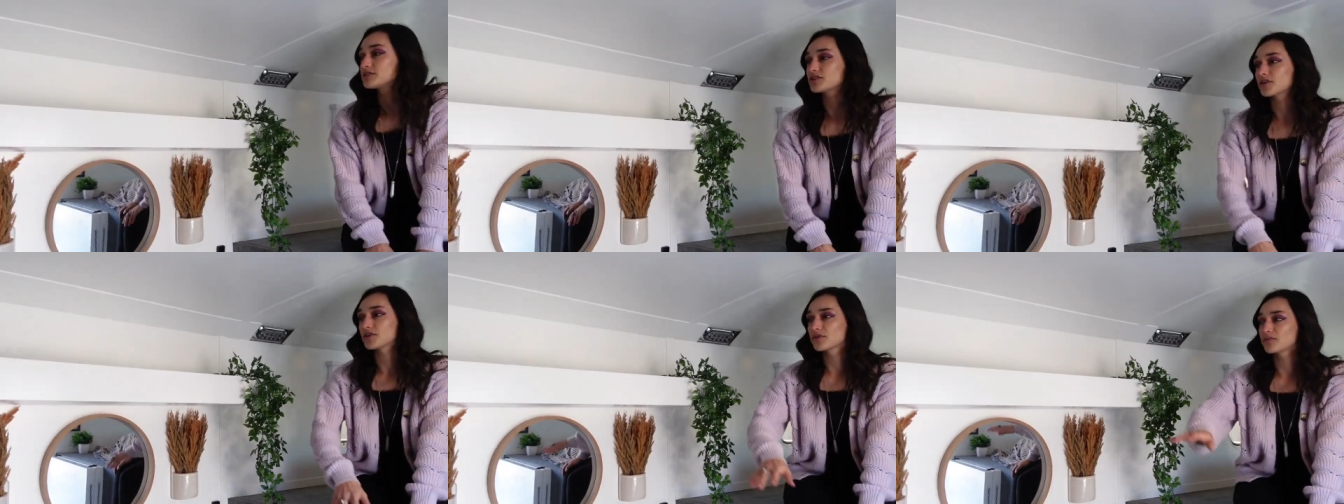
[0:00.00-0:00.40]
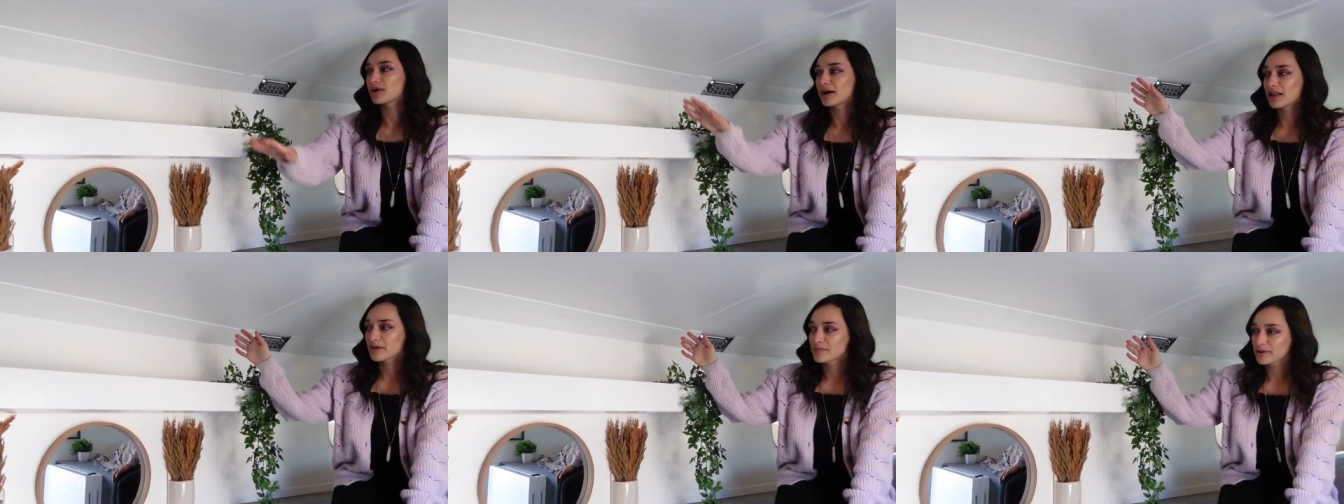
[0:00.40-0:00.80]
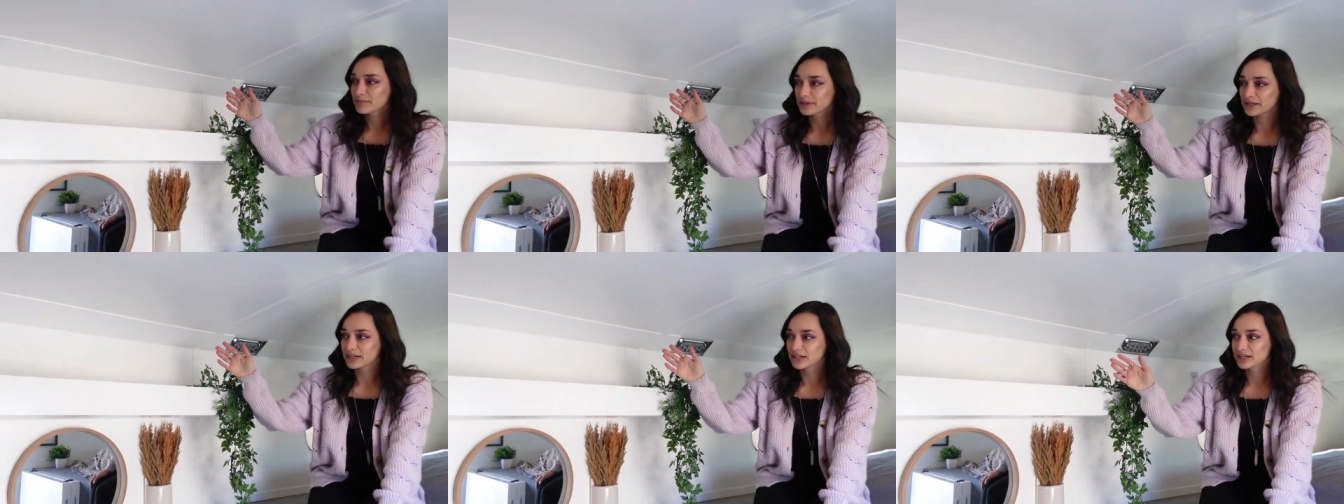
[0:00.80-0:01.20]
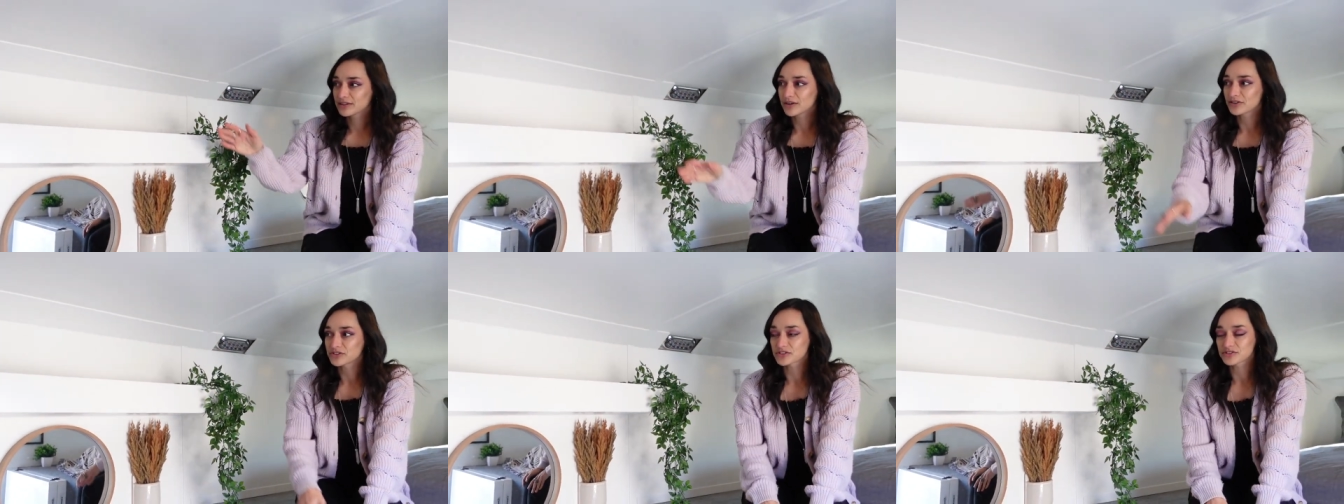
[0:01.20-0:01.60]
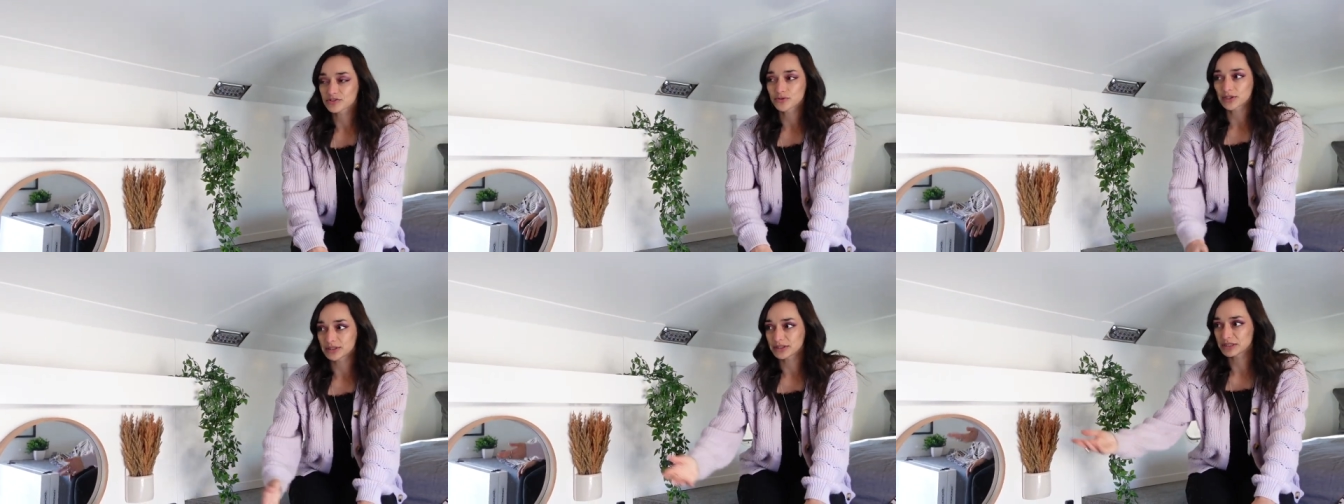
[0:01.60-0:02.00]
So while I'm up here, I'll just
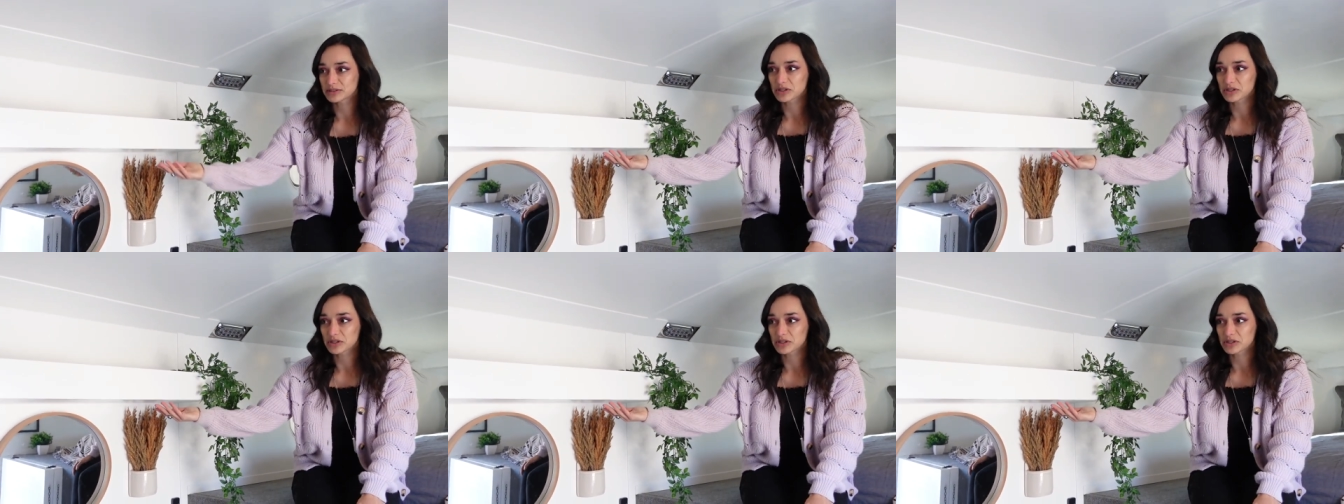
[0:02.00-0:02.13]
quickly